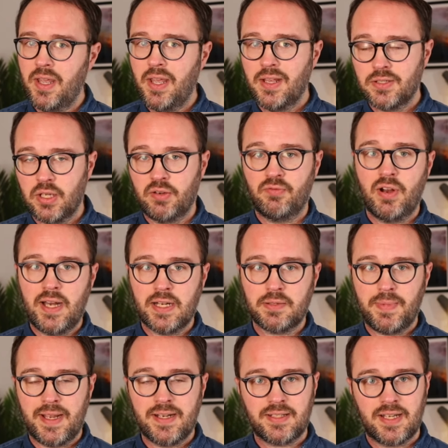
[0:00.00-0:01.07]
So it really does
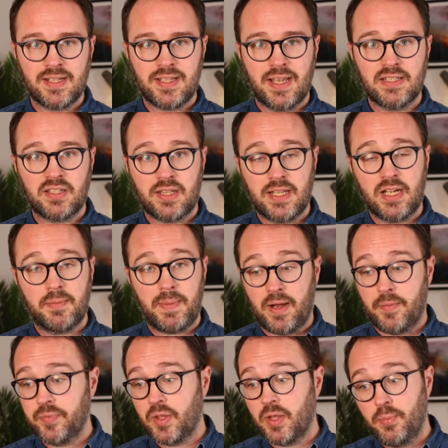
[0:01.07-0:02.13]
make sense there to think
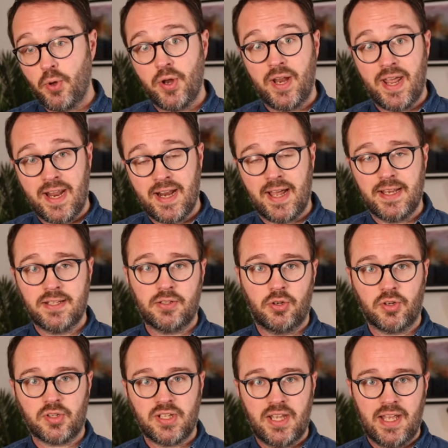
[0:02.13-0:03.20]
about putting it in a
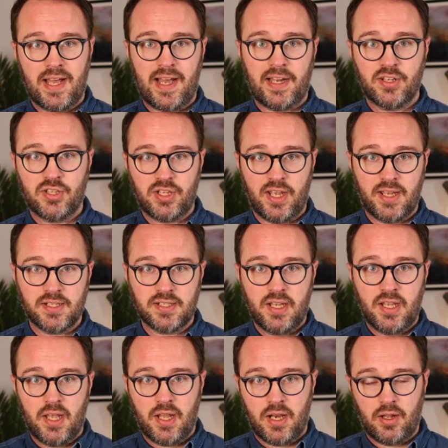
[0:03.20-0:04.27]
stocks and shares
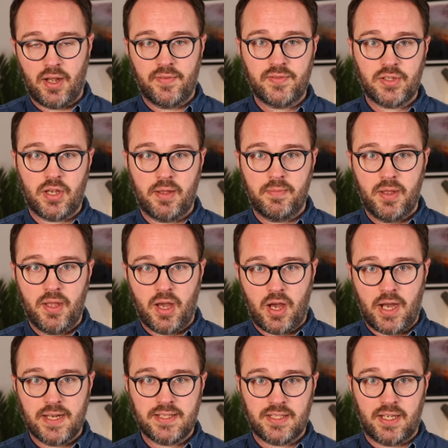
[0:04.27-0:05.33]
lifetime
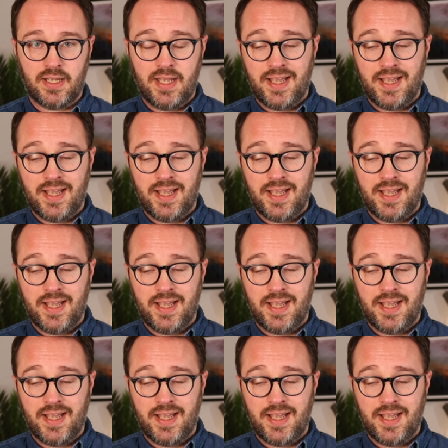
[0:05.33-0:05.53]
ISA.